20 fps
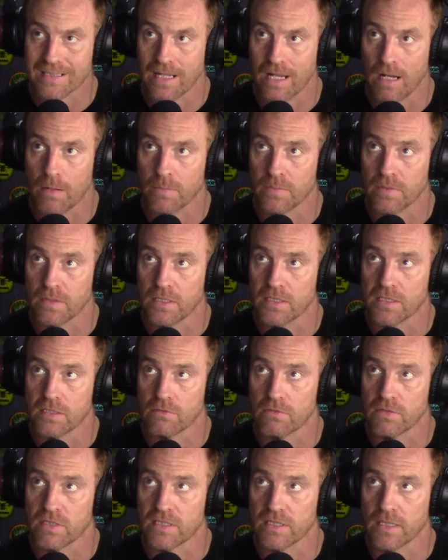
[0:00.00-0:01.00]
happened as a
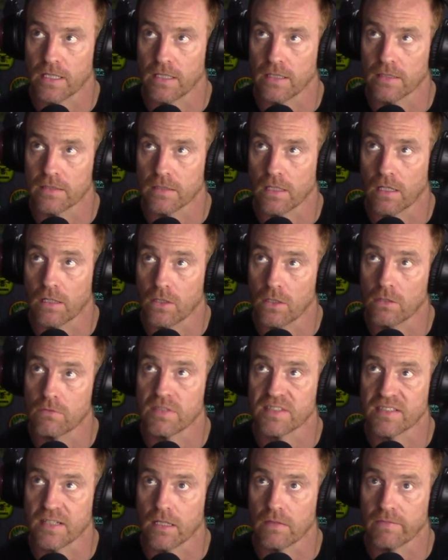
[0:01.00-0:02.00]
result, a good
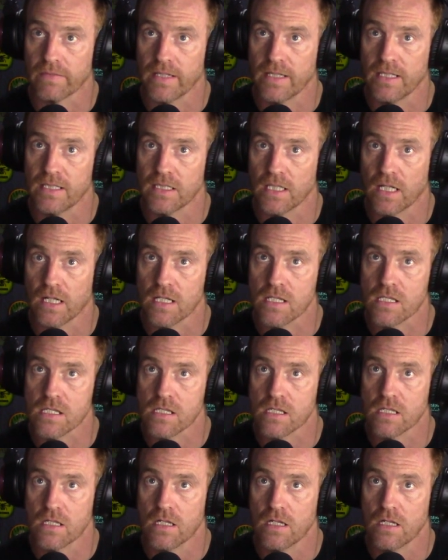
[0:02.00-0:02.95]
result of it, is that